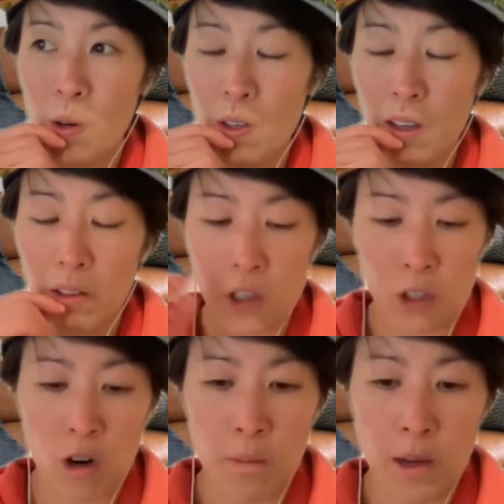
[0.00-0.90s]
another
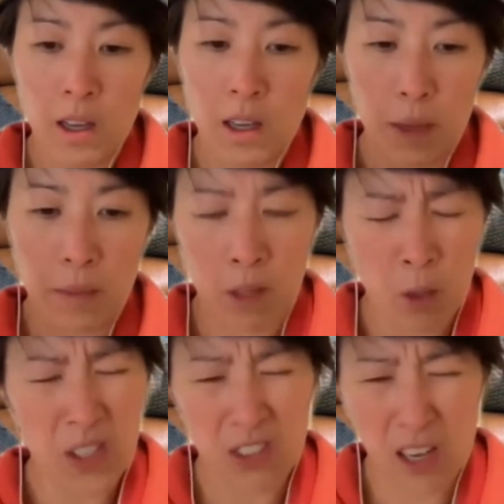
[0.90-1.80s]
job. People
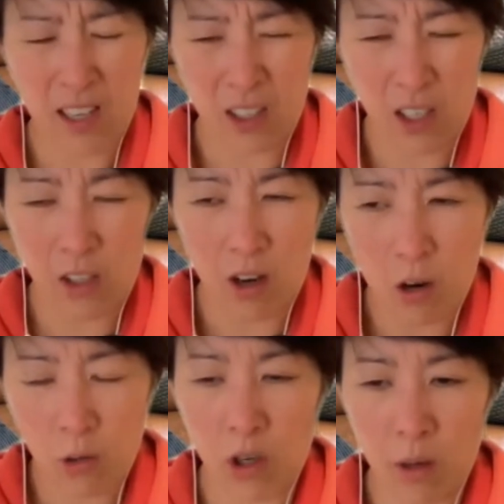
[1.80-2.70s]
always say it's a
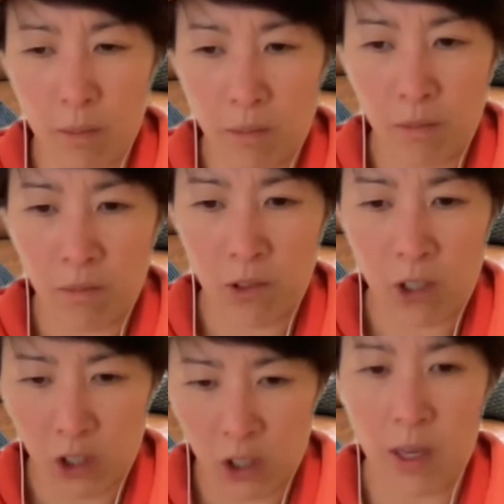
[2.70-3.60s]
whole job
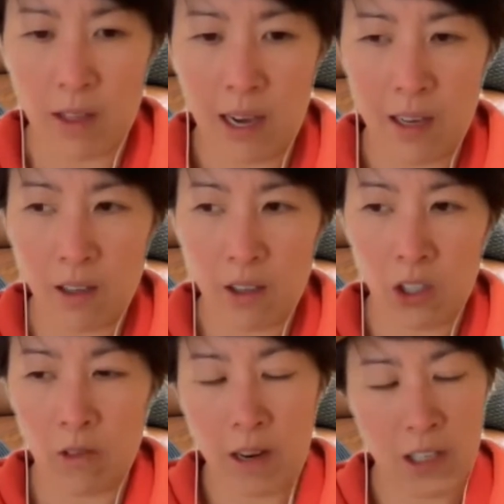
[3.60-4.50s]
just doing that,
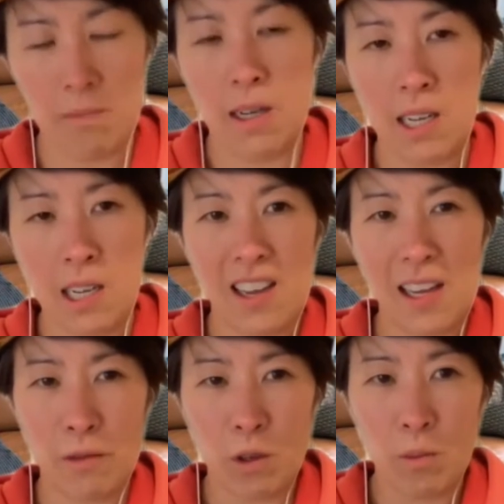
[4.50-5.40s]
just to raise the money.
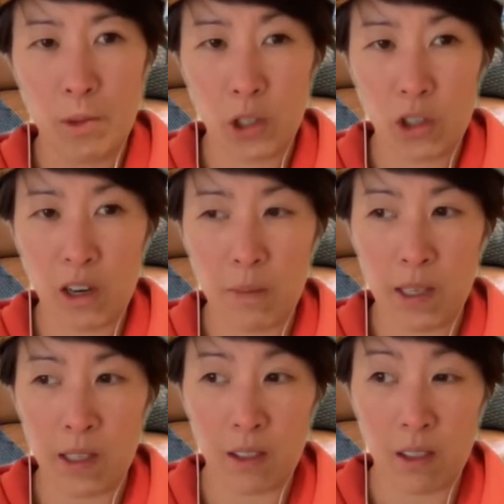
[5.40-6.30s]
And if you're
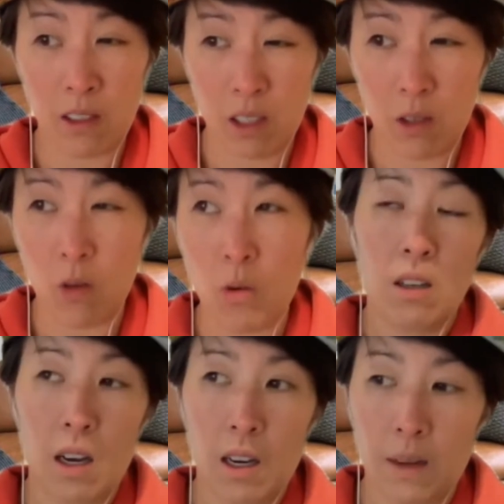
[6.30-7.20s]
bootstrapping as a single,
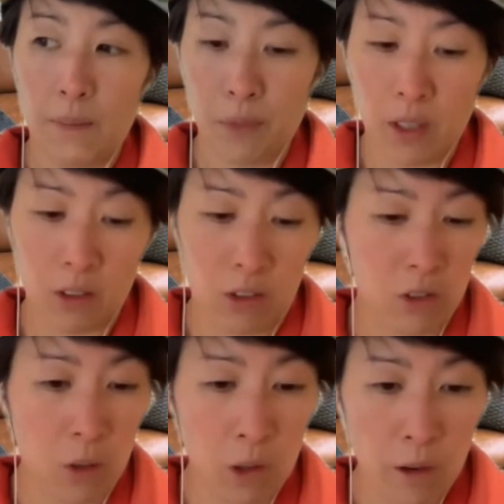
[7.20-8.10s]
like a
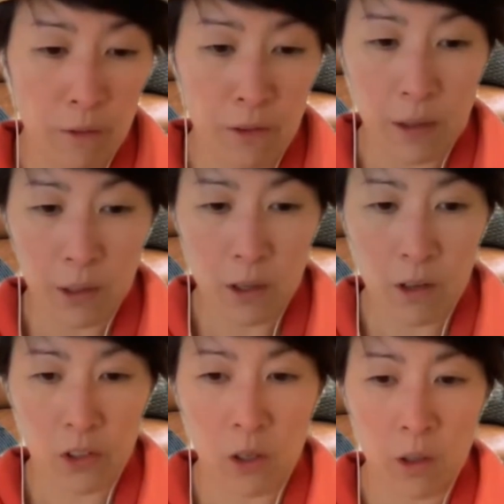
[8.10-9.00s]
solo founder,
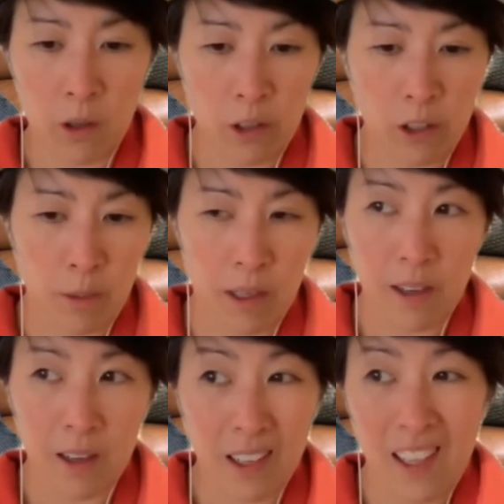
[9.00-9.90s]
a solo
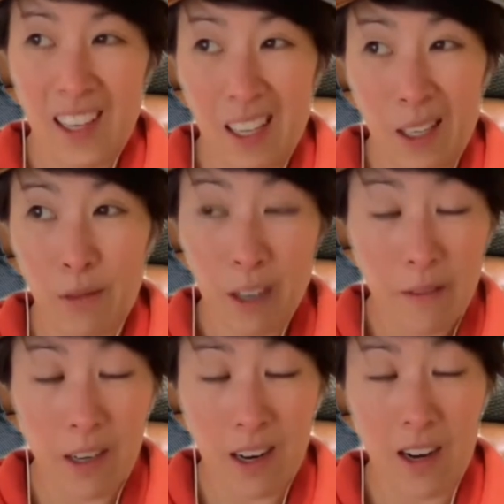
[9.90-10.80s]
entrepreneur, it's very,
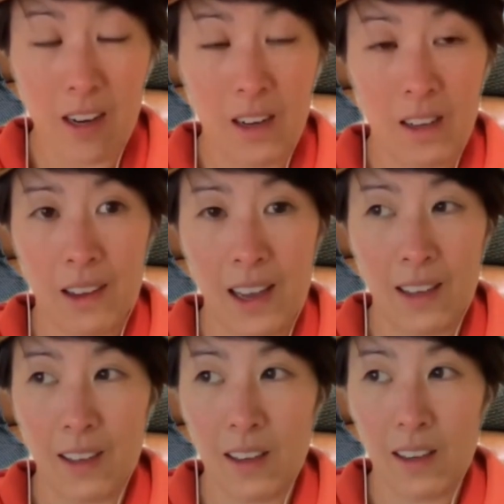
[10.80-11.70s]
very hard.
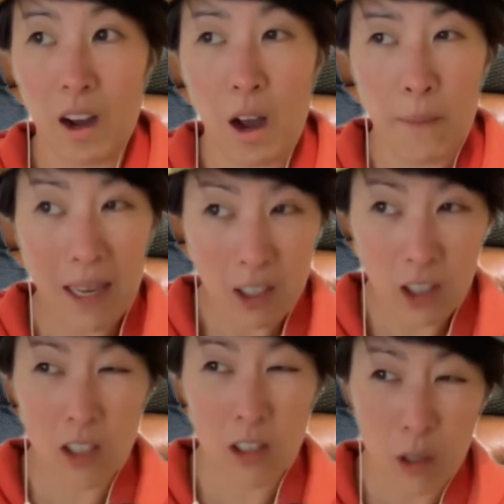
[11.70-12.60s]
And I
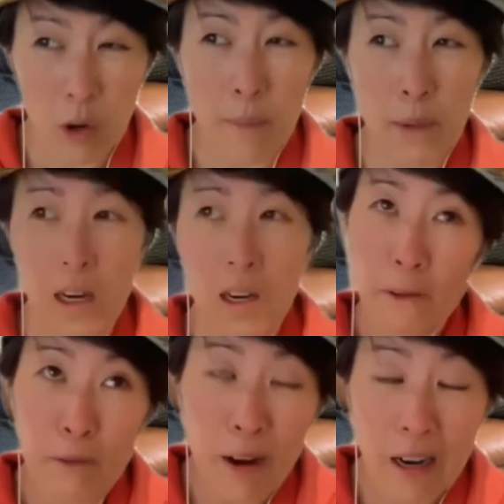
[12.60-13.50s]
managed to do it, but
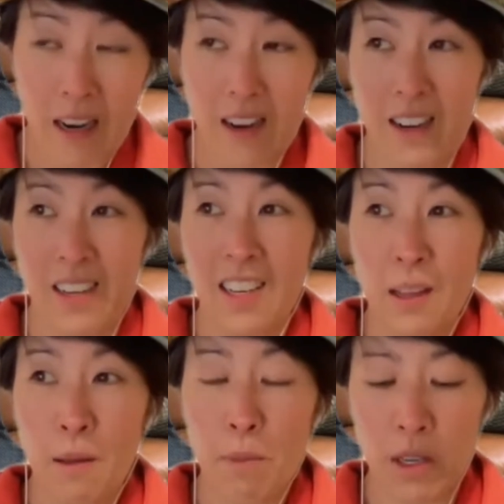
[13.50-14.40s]
it's very hard.
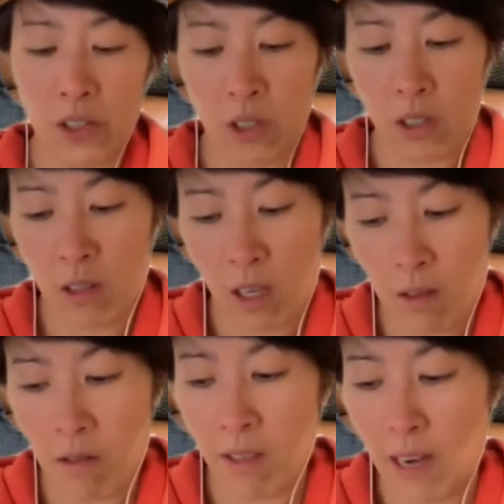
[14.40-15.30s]
Because the
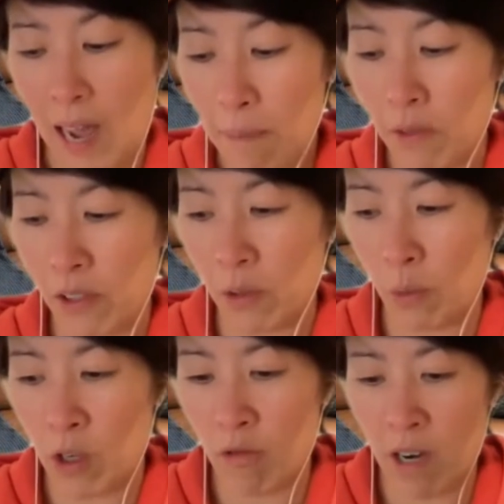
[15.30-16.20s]
other thing that happens is
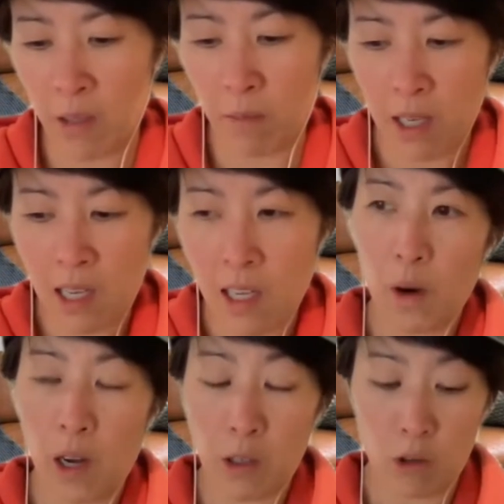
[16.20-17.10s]
when you raise money
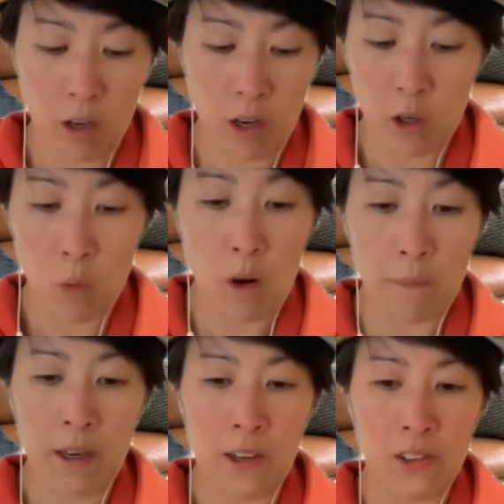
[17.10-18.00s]
and you're one
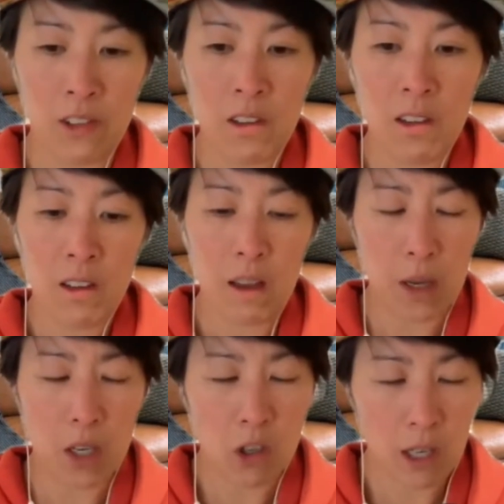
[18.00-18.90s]
person, it
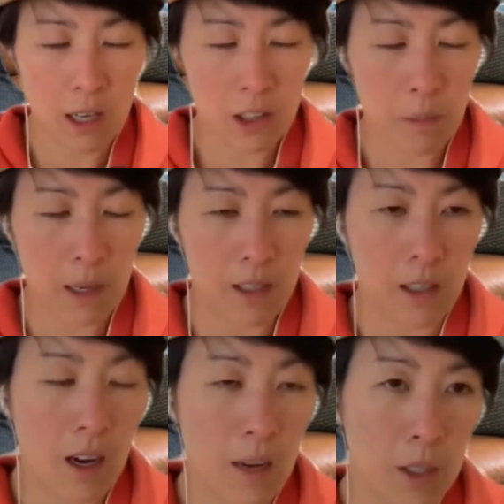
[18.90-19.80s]
means you can't spend
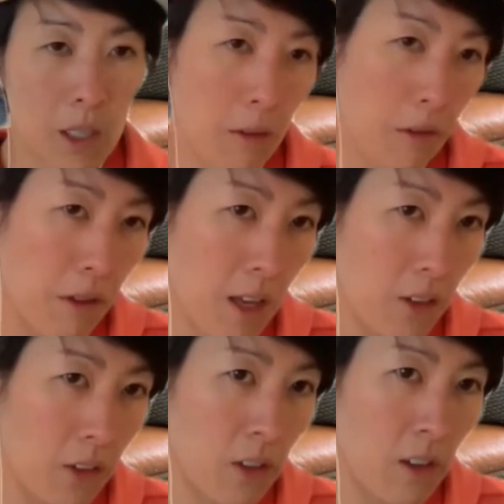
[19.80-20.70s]
time on other
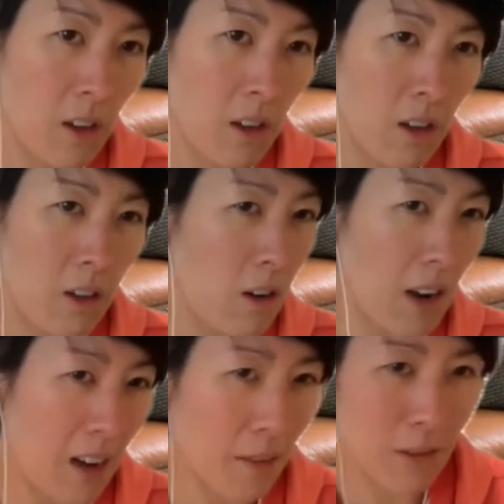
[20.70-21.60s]
things. You don't
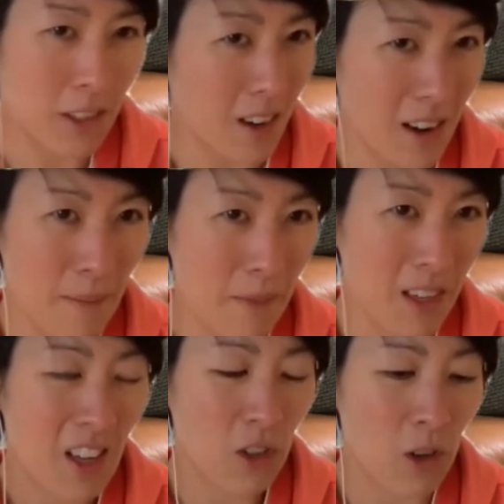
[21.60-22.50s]
have the time.
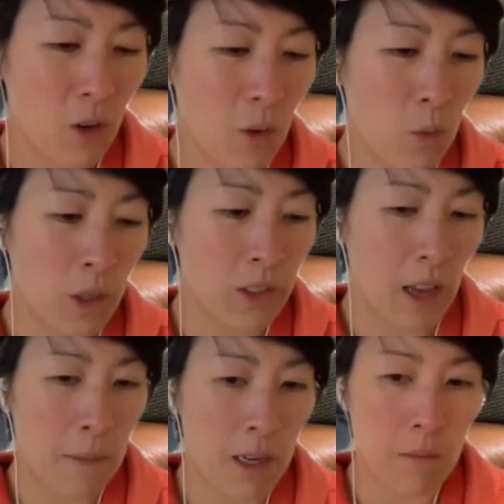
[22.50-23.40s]
So what does
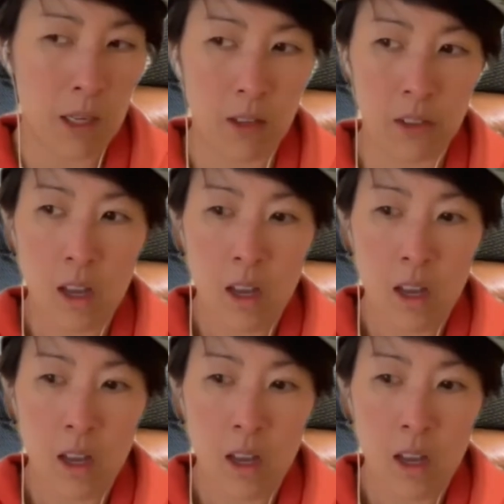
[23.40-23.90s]
that mean? Because